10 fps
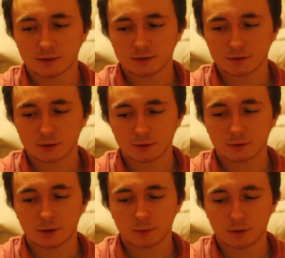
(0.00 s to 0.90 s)

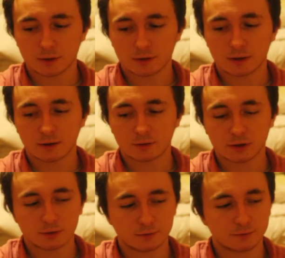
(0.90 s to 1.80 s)
So I want to have a
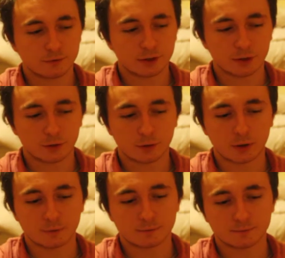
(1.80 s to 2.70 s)
good video
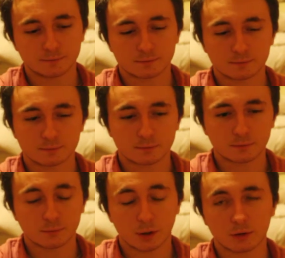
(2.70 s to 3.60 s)
on
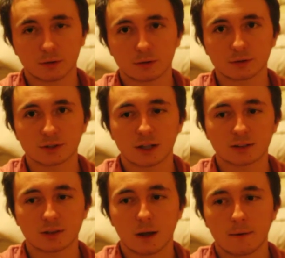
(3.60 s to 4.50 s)
both of those guys.